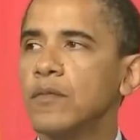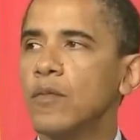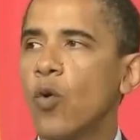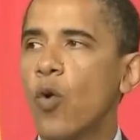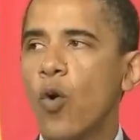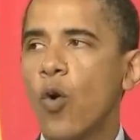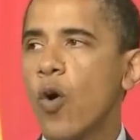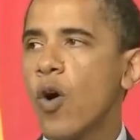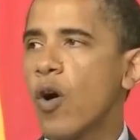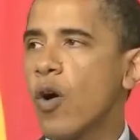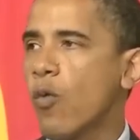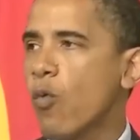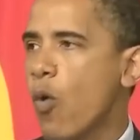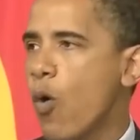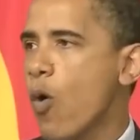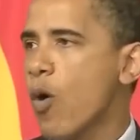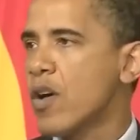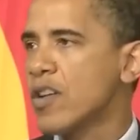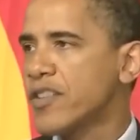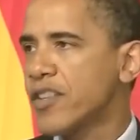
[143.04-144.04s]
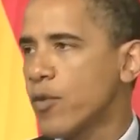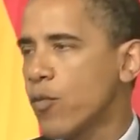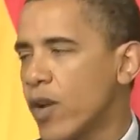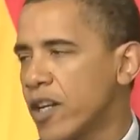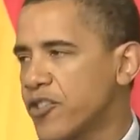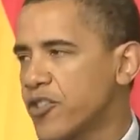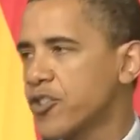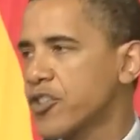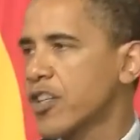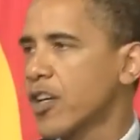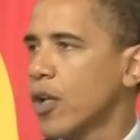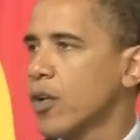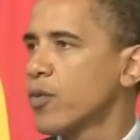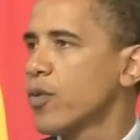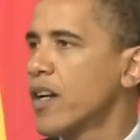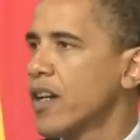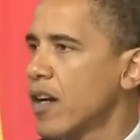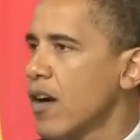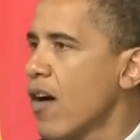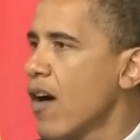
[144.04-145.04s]
or wars in which
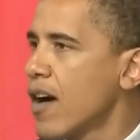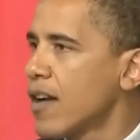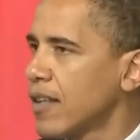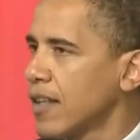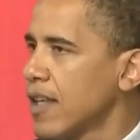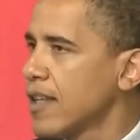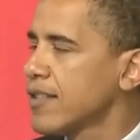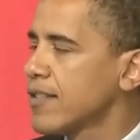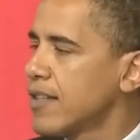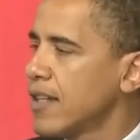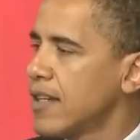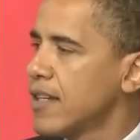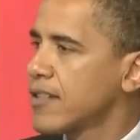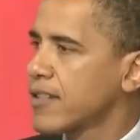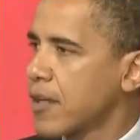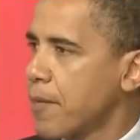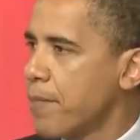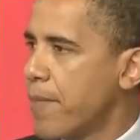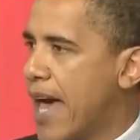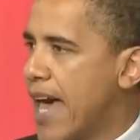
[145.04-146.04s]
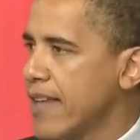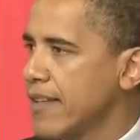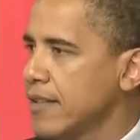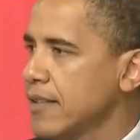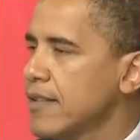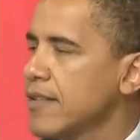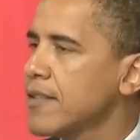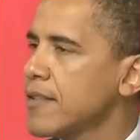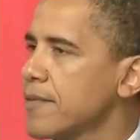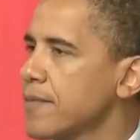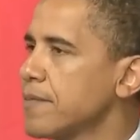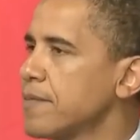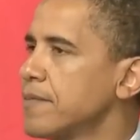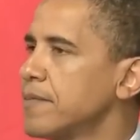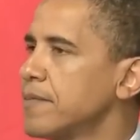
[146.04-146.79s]
children are enlisted as combatants.